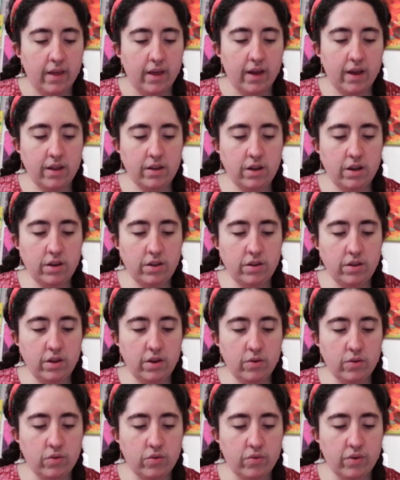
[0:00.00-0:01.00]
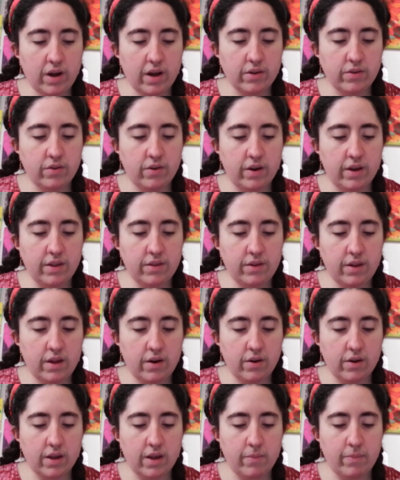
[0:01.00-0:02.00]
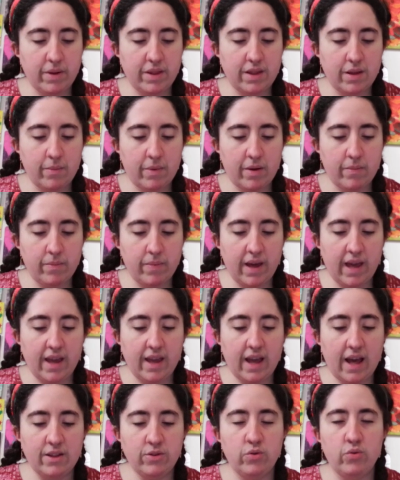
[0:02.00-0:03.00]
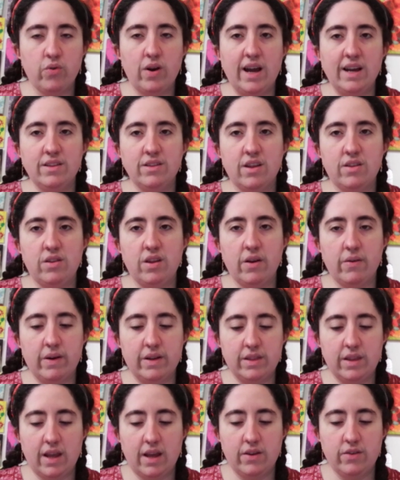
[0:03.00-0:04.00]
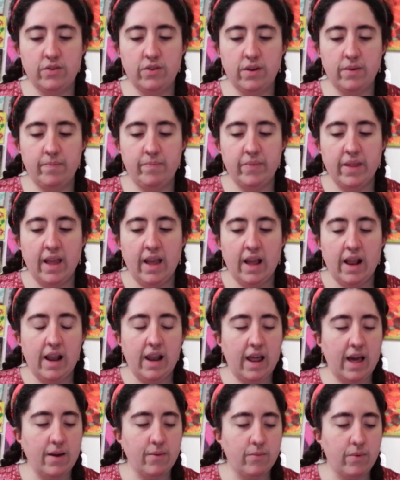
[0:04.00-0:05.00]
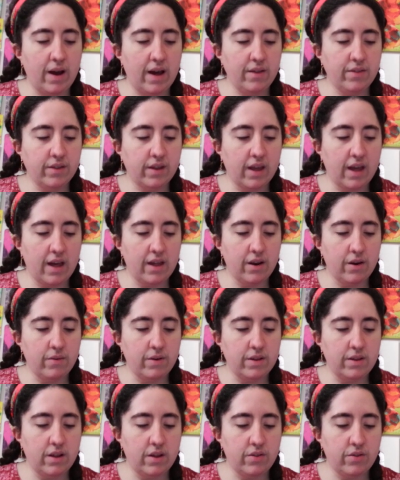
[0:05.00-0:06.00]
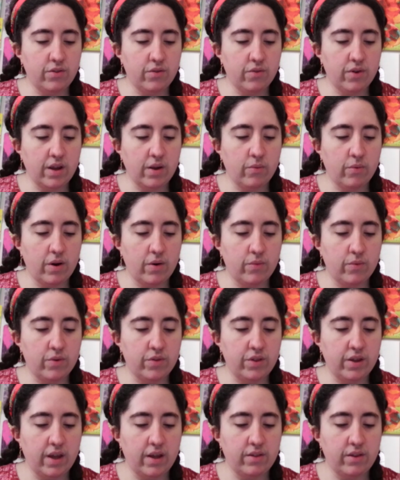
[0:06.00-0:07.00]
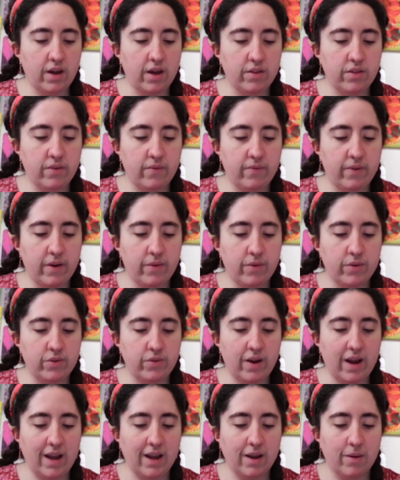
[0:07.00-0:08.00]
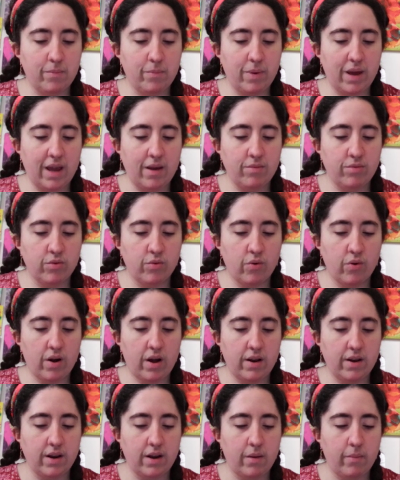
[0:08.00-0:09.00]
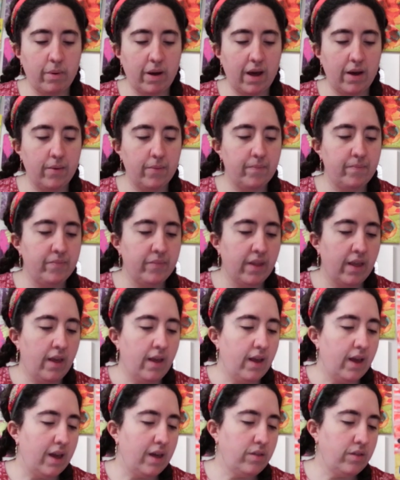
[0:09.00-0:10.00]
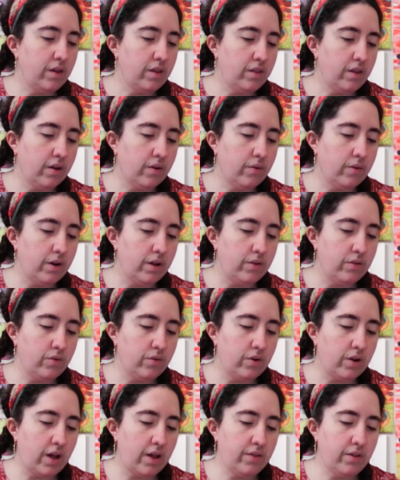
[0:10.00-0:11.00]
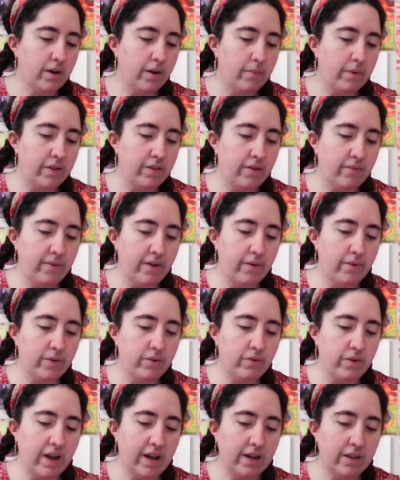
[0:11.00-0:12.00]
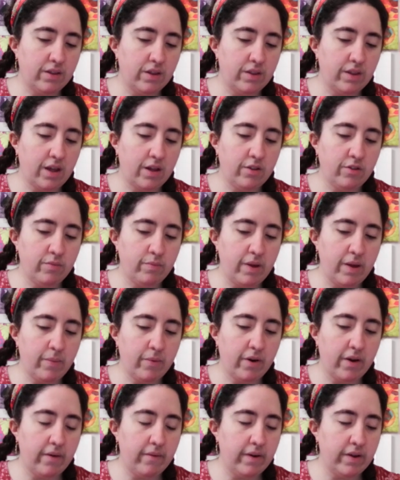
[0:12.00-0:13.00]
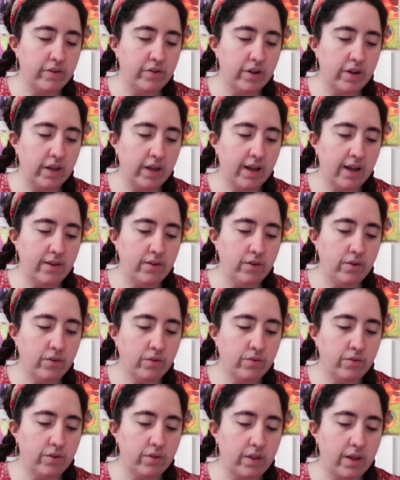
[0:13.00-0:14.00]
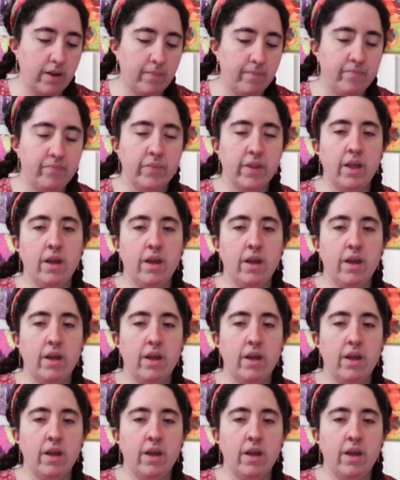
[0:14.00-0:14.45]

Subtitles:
And this new structure, instead of keeping them at bay, attracted their attention. Like rats scattered in the street, one would see a dozen feral dragon babes crawling about. And since they could not do nothing about the feral dragons, the townspeople eventually got used to them.